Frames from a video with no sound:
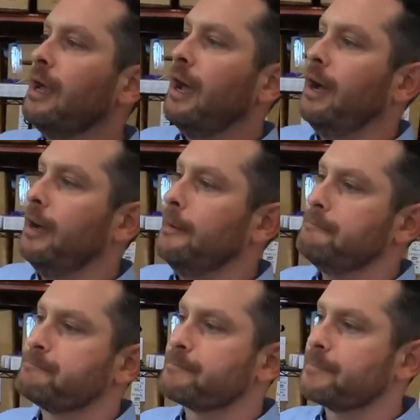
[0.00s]

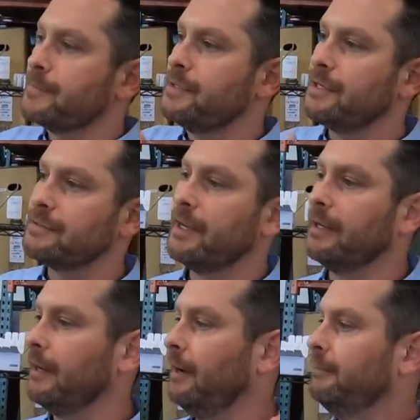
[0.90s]
um, just like
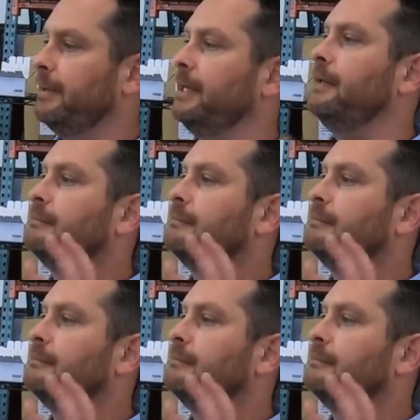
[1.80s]
a mini